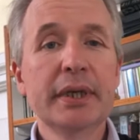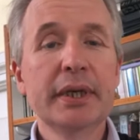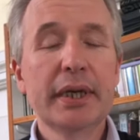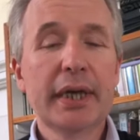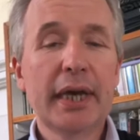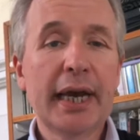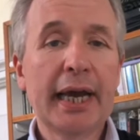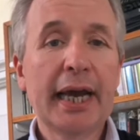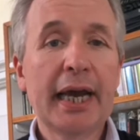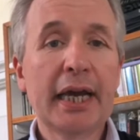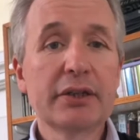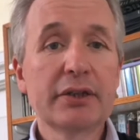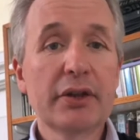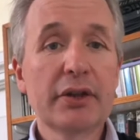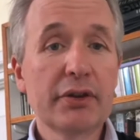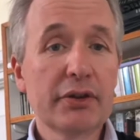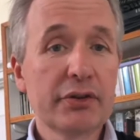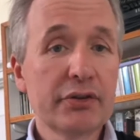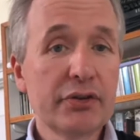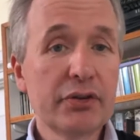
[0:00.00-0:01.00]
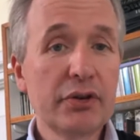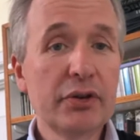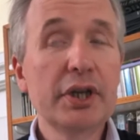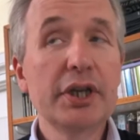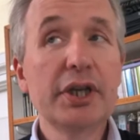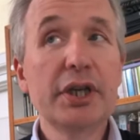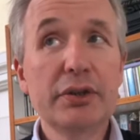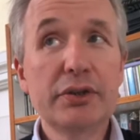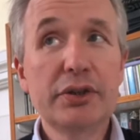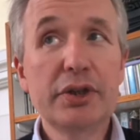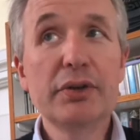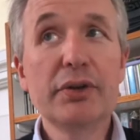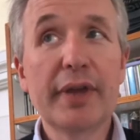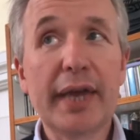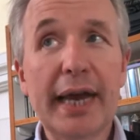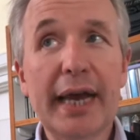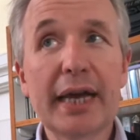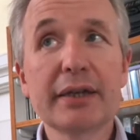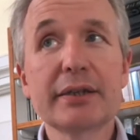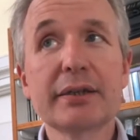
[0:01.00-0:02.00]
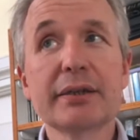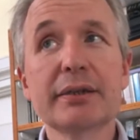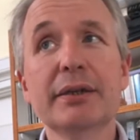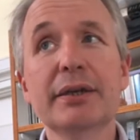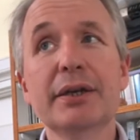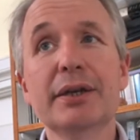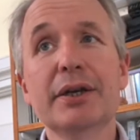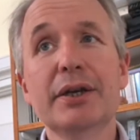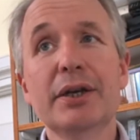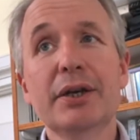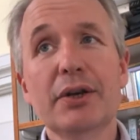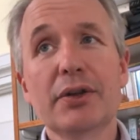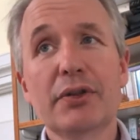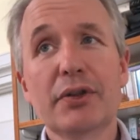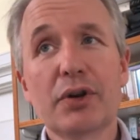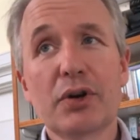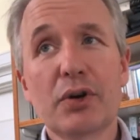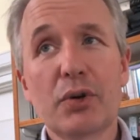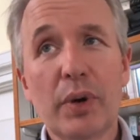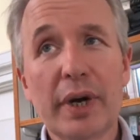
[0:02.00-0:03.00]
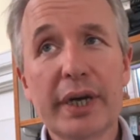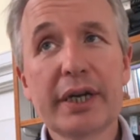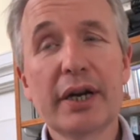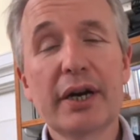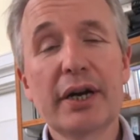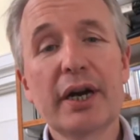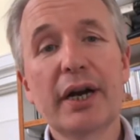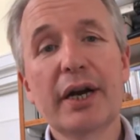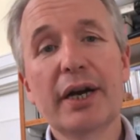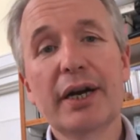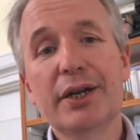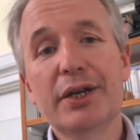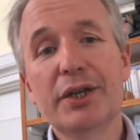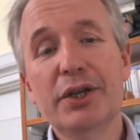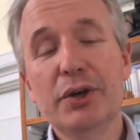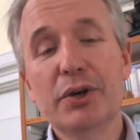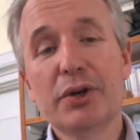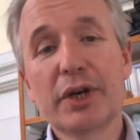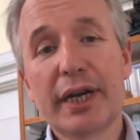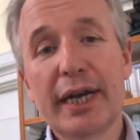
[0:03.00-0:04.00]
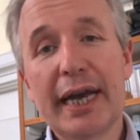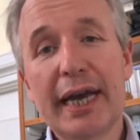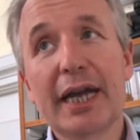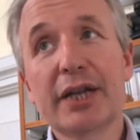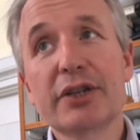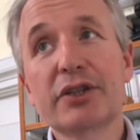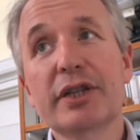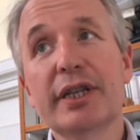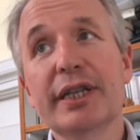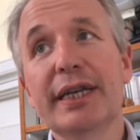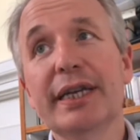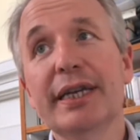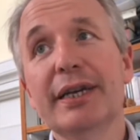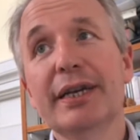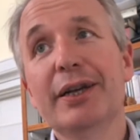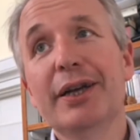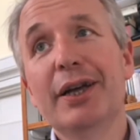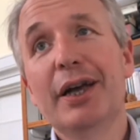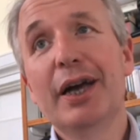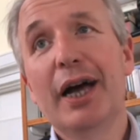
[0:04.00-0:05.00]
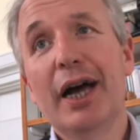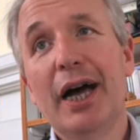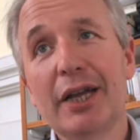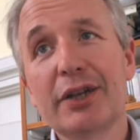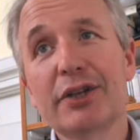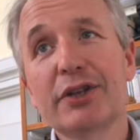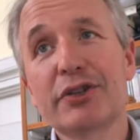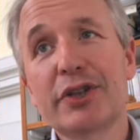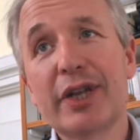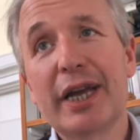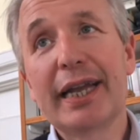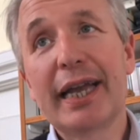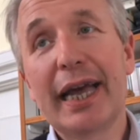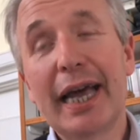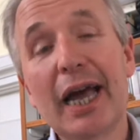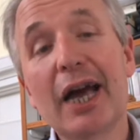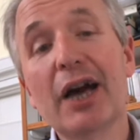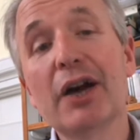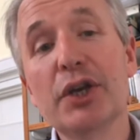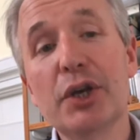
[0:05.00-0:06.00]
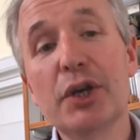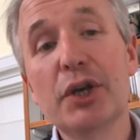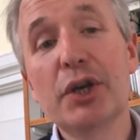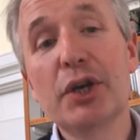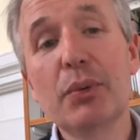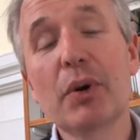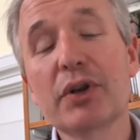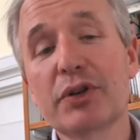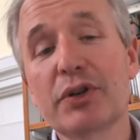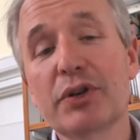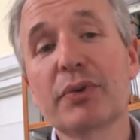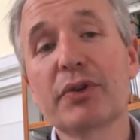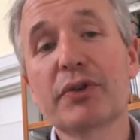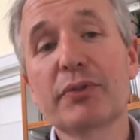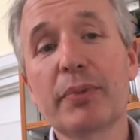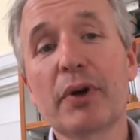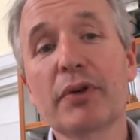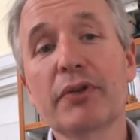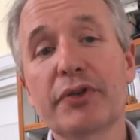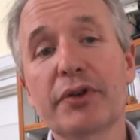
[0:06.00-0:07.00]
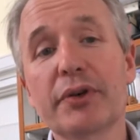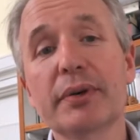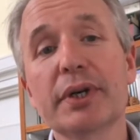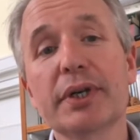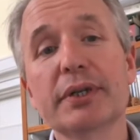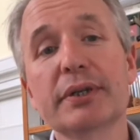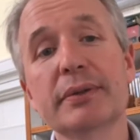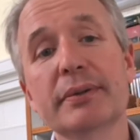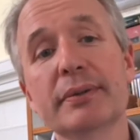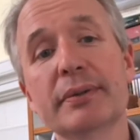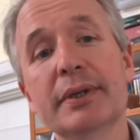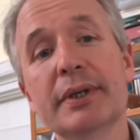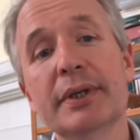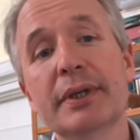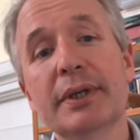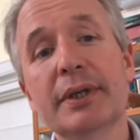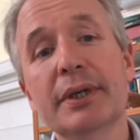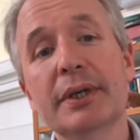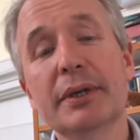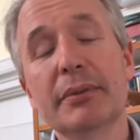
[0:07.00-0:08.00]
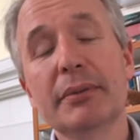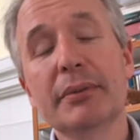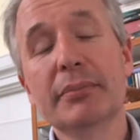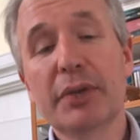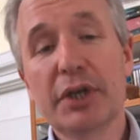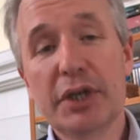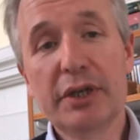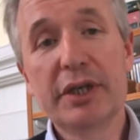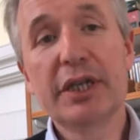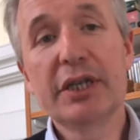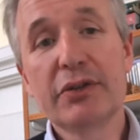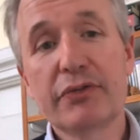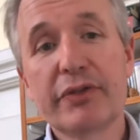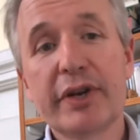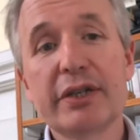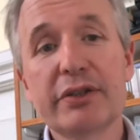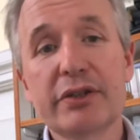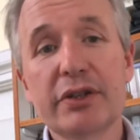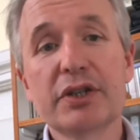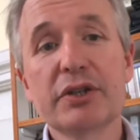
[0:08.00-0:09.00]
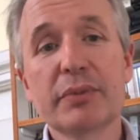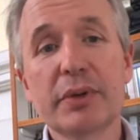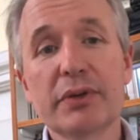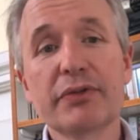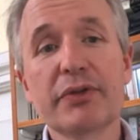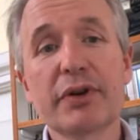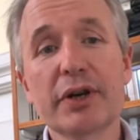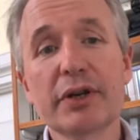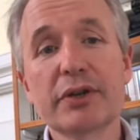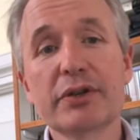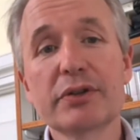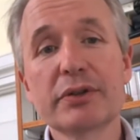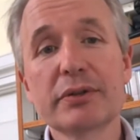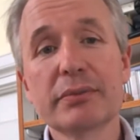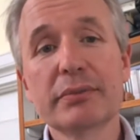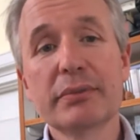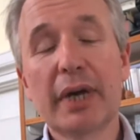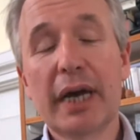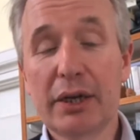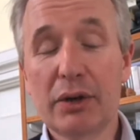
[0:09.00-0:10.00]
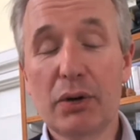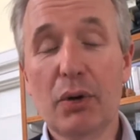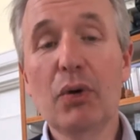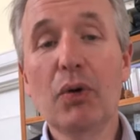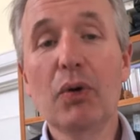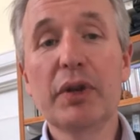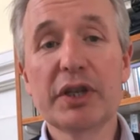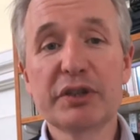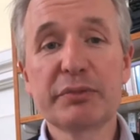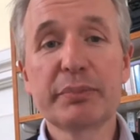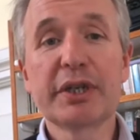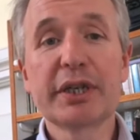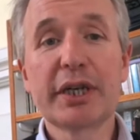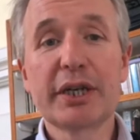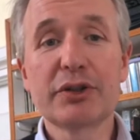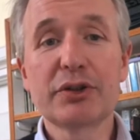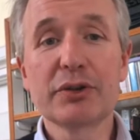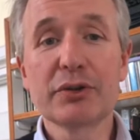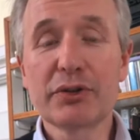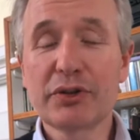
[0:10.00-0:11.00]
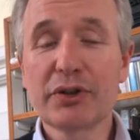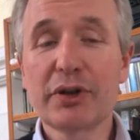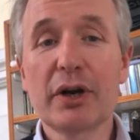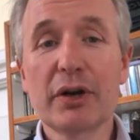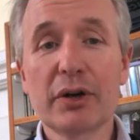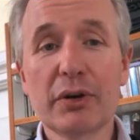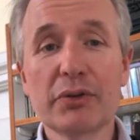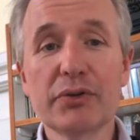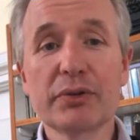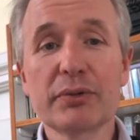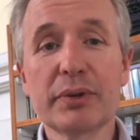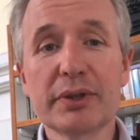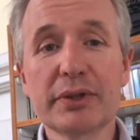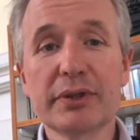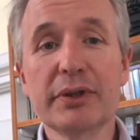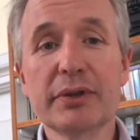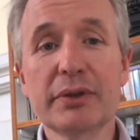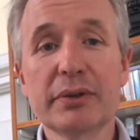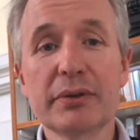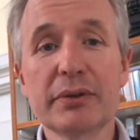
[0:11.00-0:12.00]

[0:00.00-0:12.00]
And the sooner you do that, the quicker you can actually understand how you want to respond to it. But you need to face into it first and all its potential stark consequences.